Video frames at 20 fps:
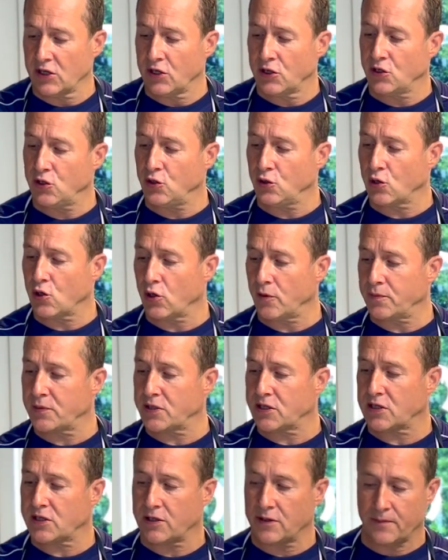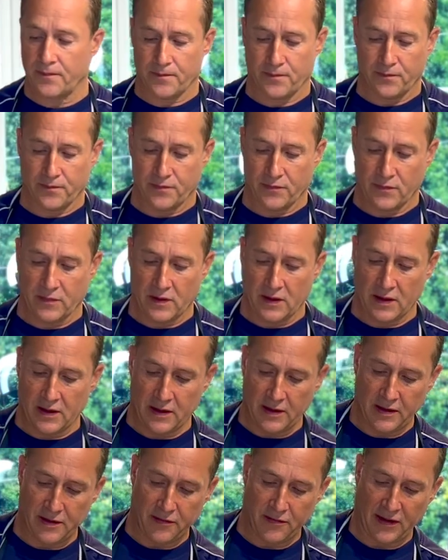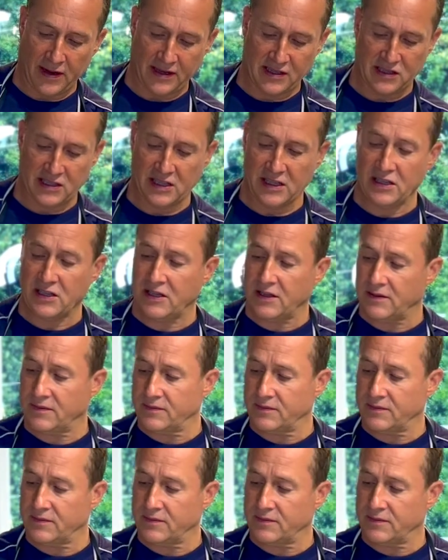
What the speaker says: 2 cups flaxseed.